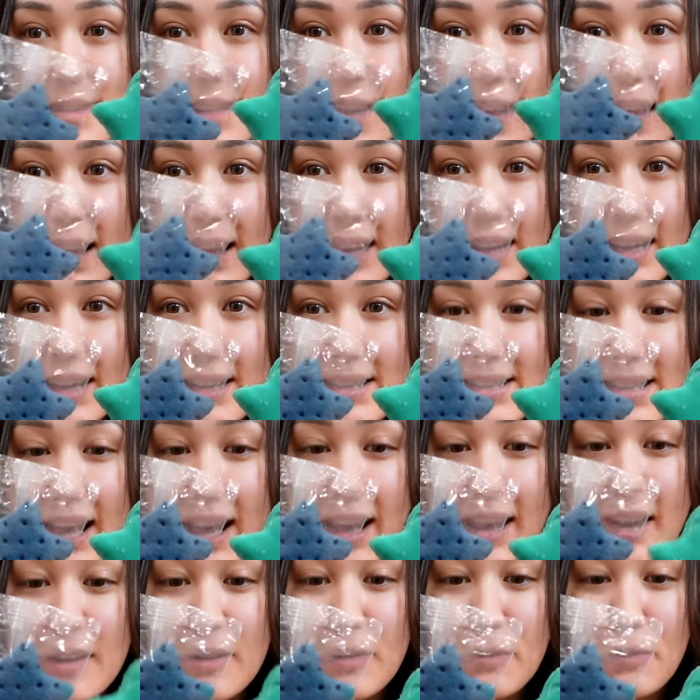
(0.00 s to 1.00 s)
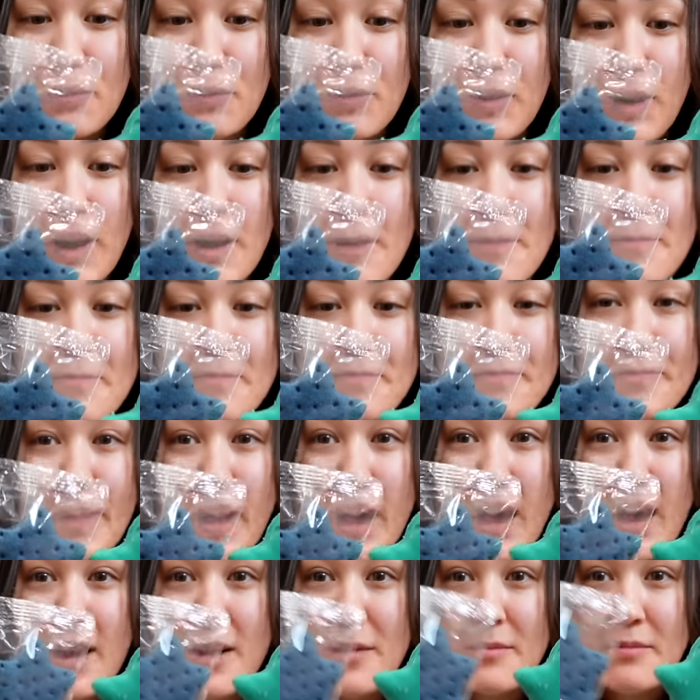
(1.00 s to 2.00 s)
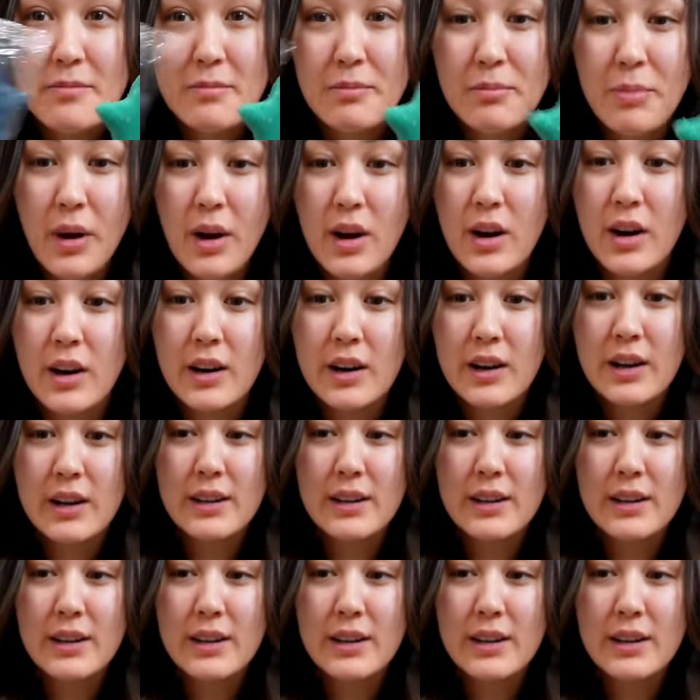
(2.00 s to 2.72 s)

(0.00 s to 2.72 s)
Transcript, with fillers: day 10 from bark.